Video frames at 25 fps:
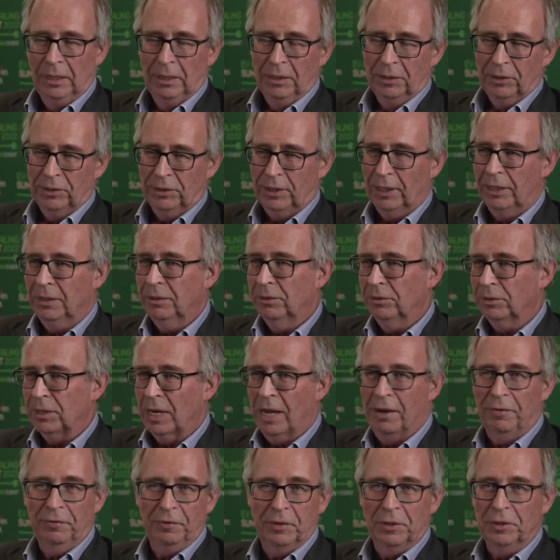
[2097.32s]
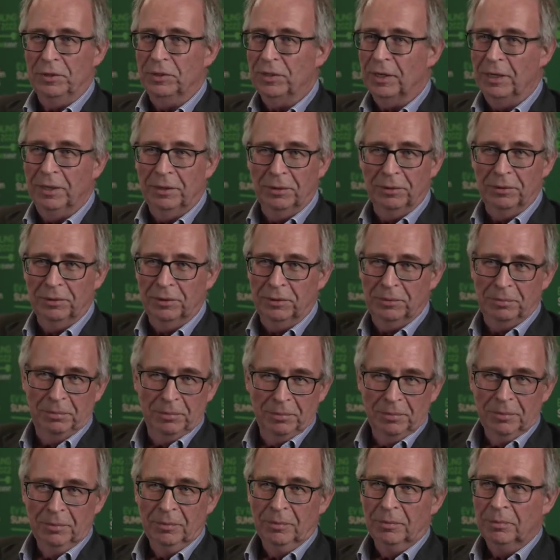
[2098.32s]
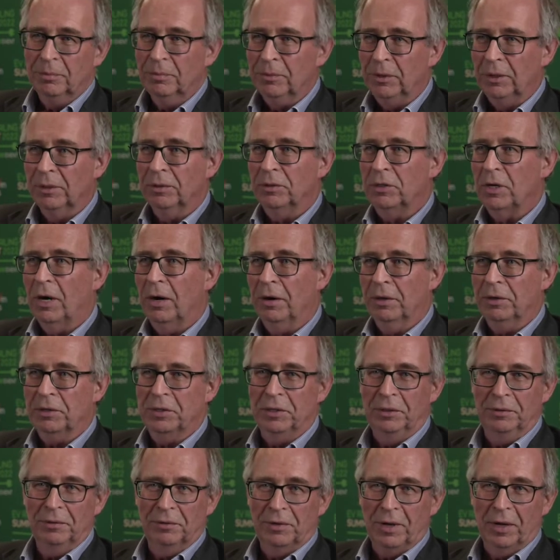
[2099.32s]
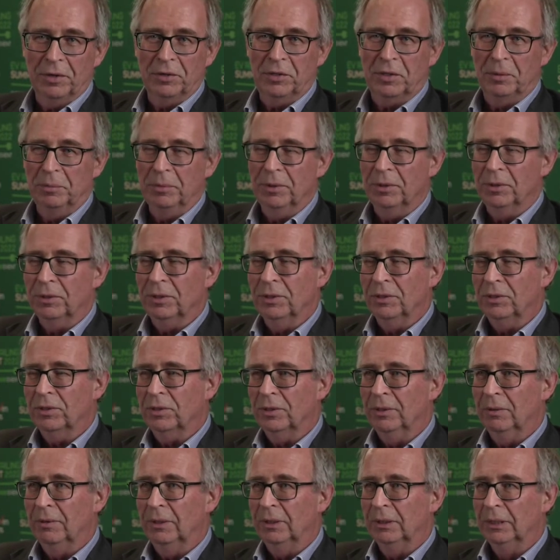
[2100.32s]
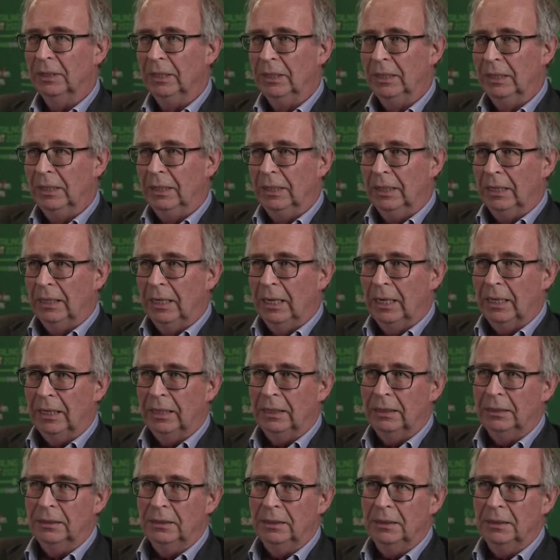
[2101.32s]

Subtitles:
Sales, after sales, targeting of customers, and so on.